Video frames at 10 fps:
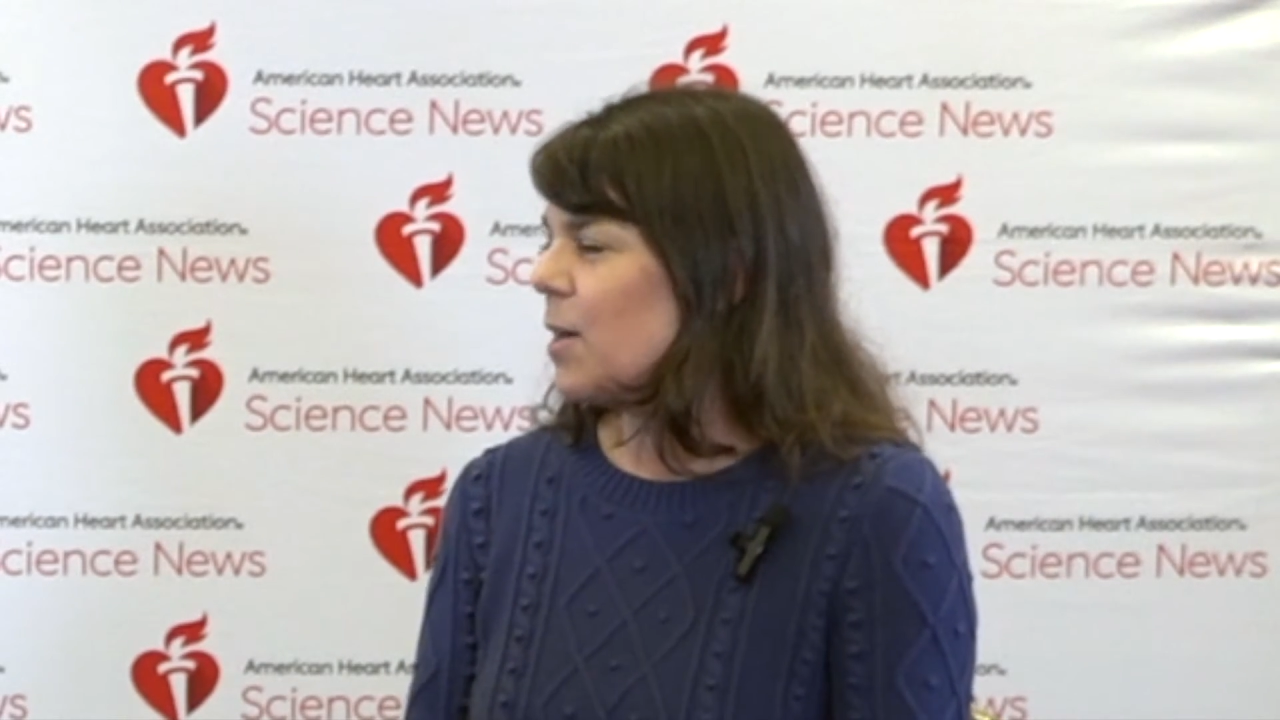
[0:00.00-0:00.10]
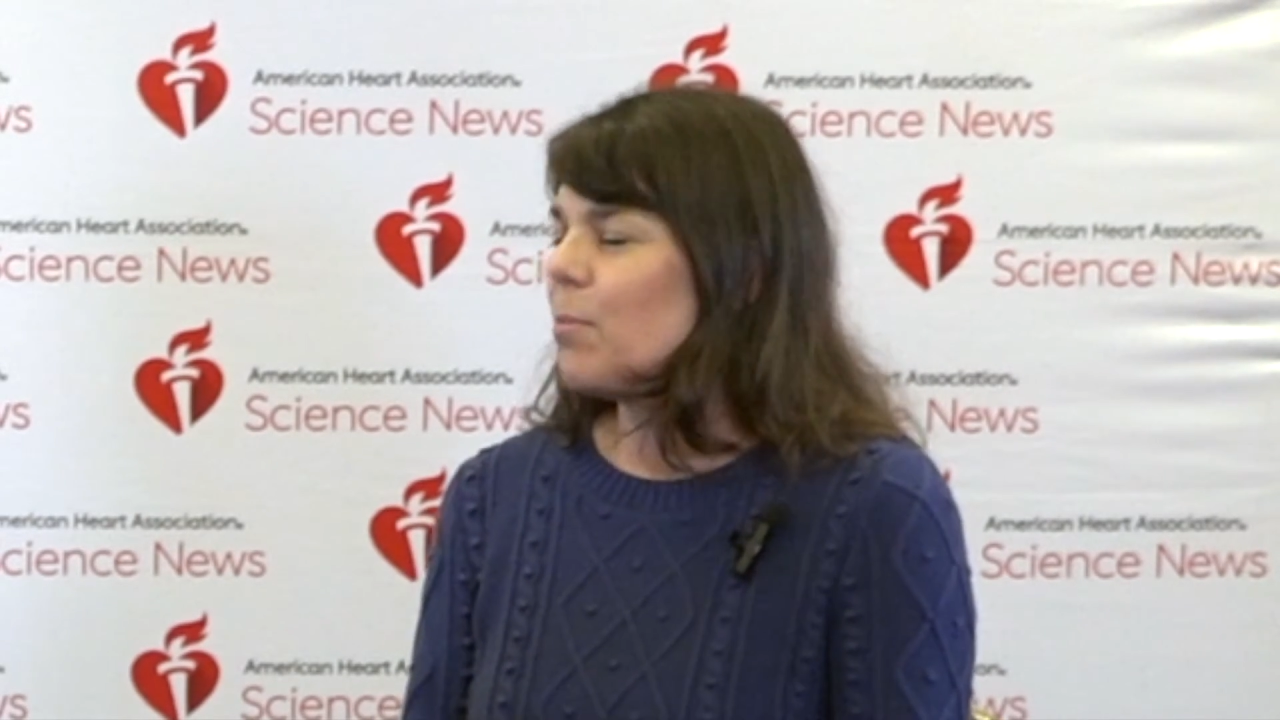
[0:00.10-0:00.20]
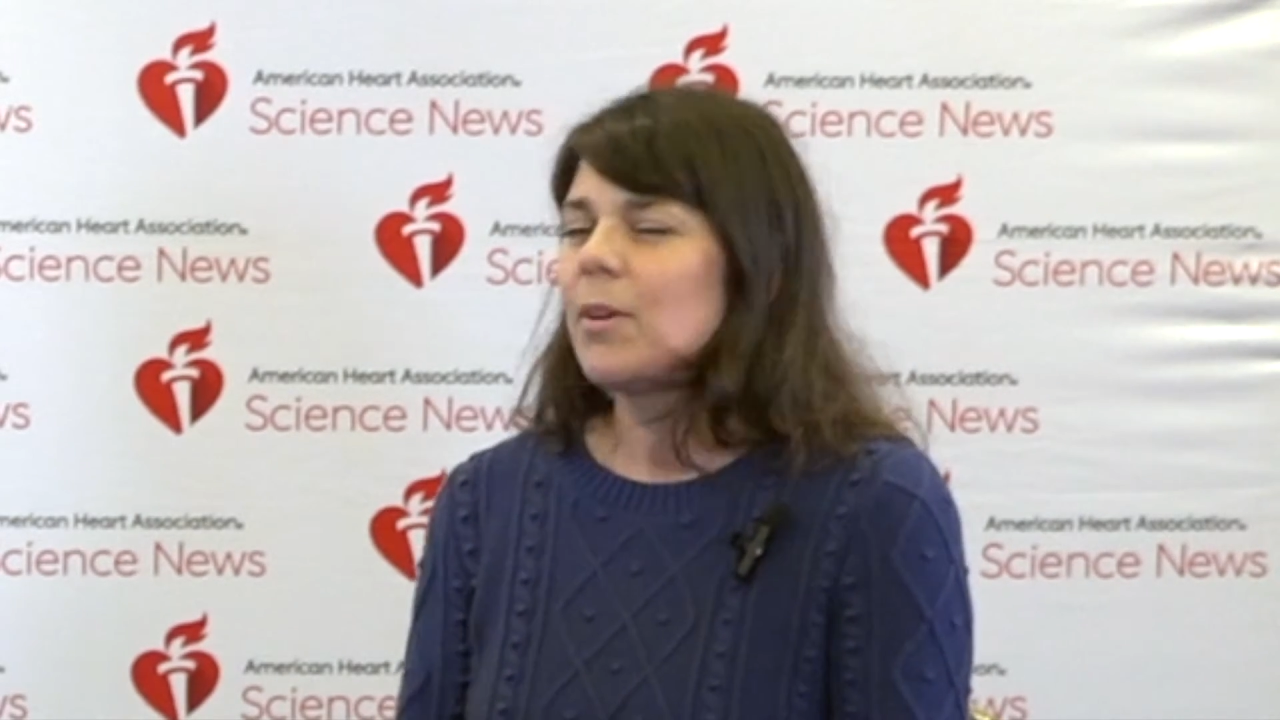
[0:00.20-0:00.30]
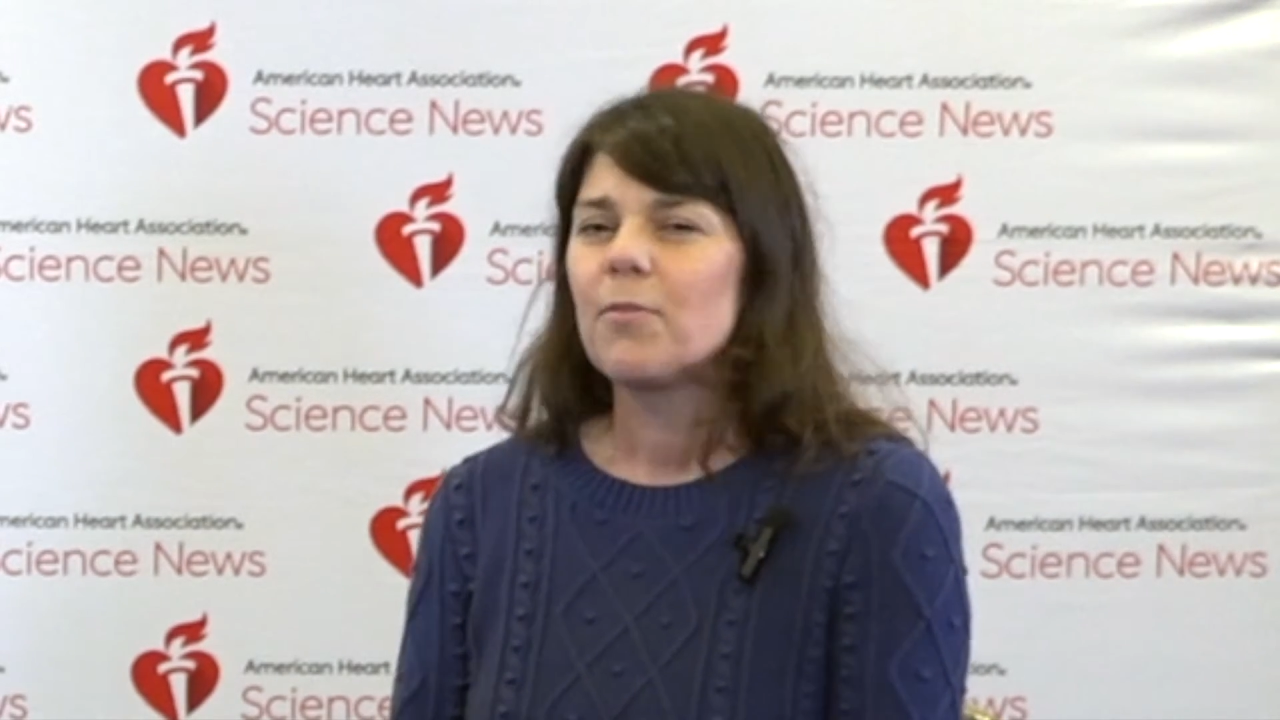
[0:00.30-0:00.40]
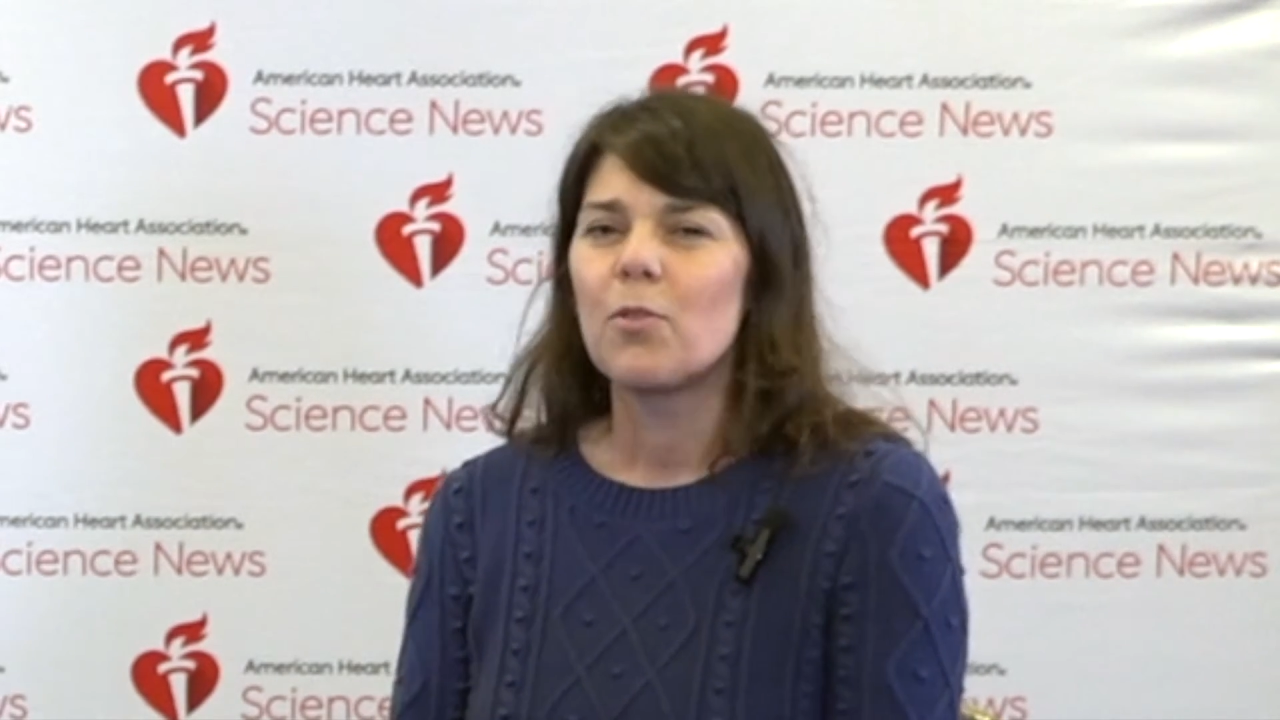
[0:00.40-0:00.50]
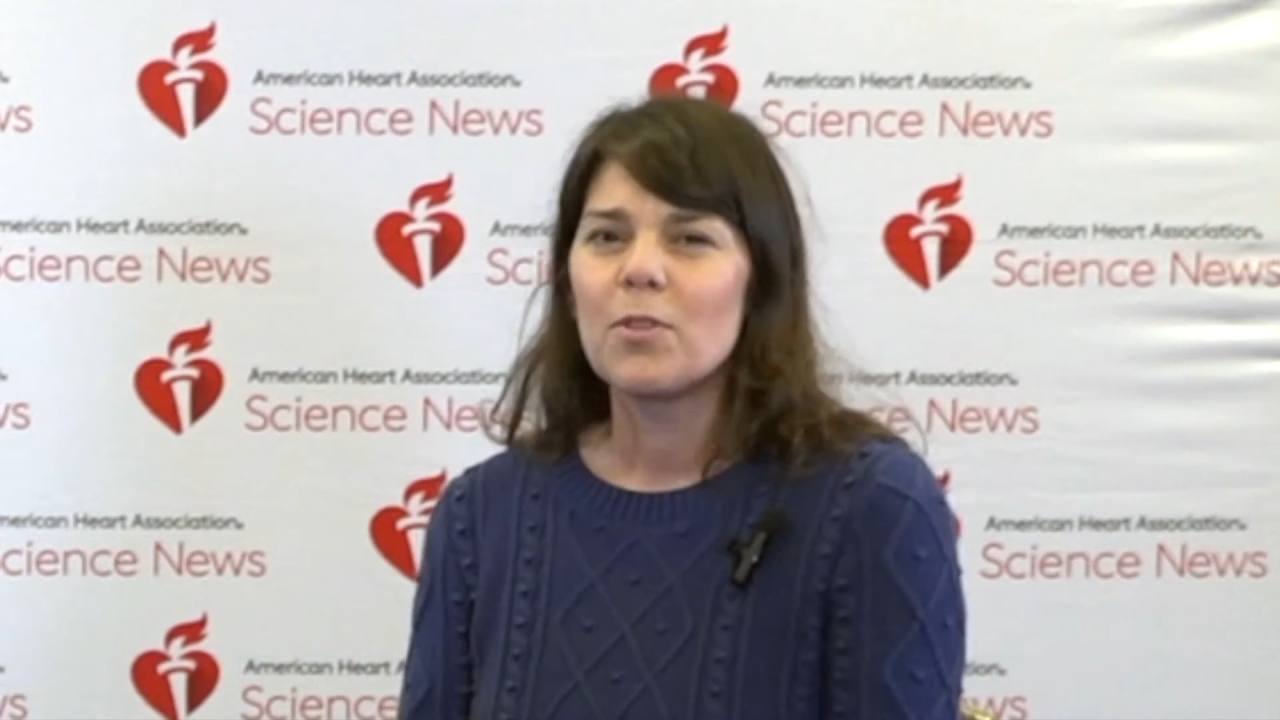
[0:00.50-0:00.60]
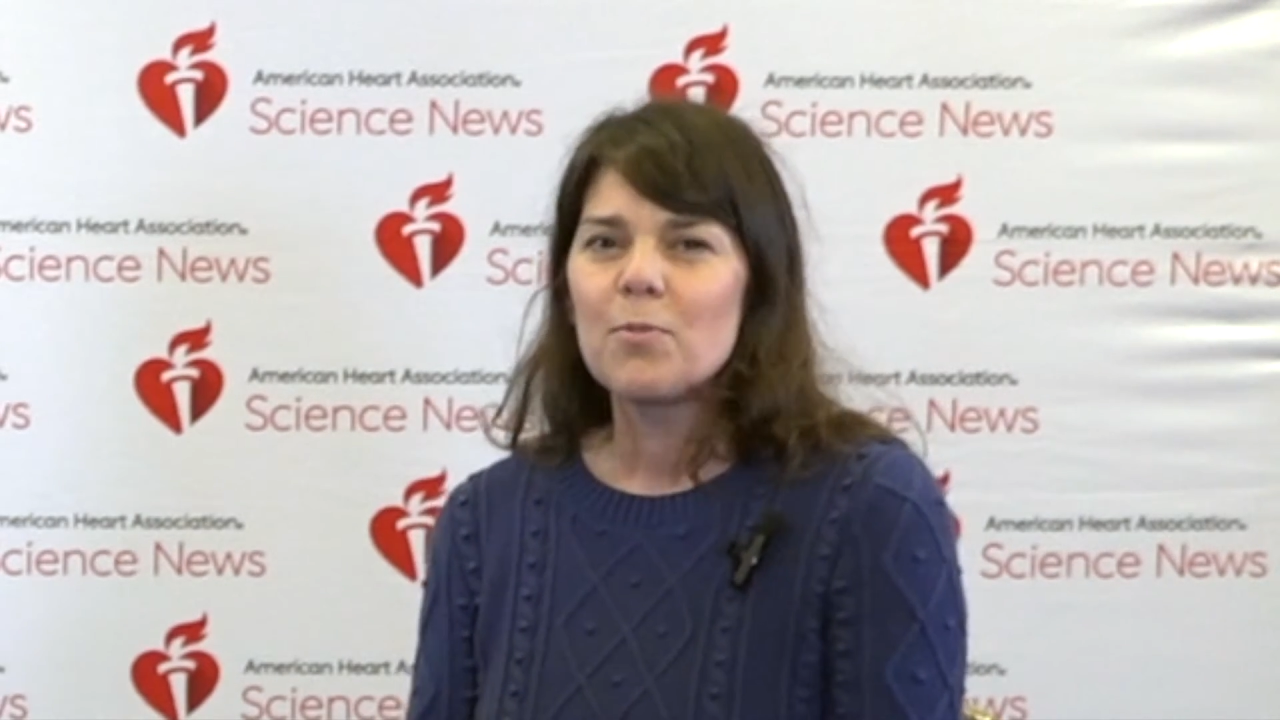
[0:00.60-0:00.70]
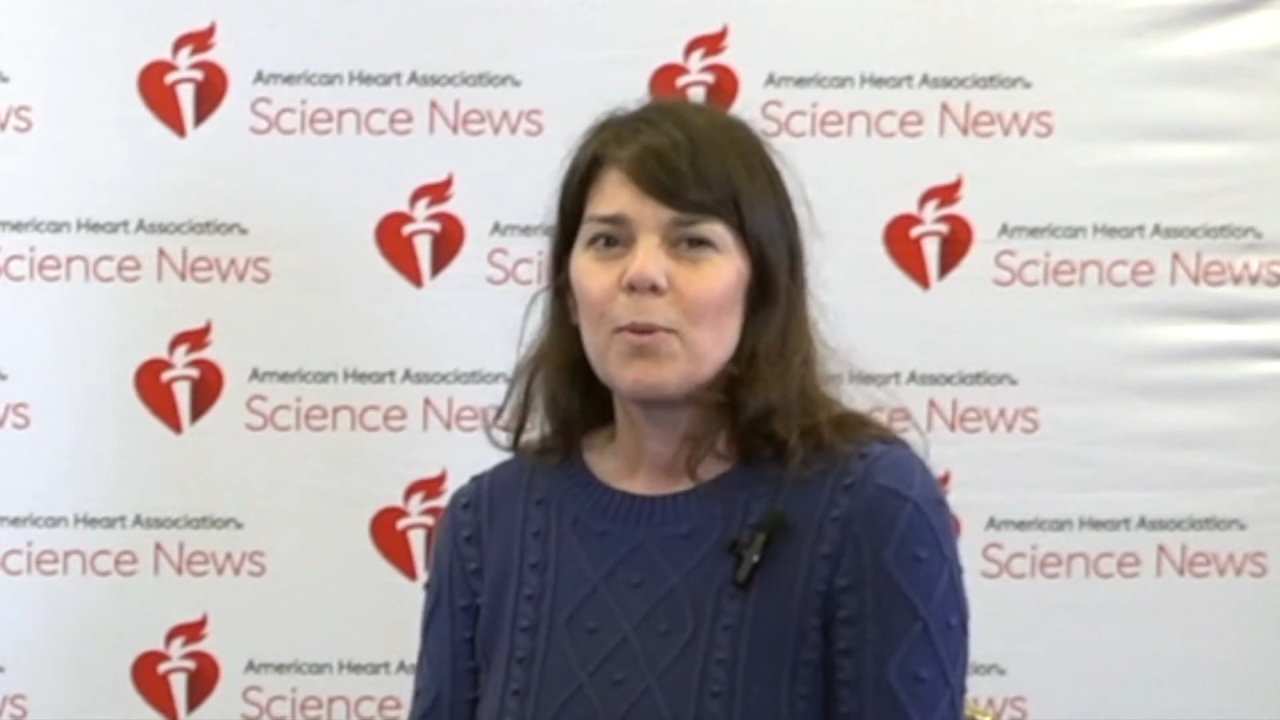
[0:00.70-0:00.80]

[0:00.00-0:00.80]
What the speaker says: But of course,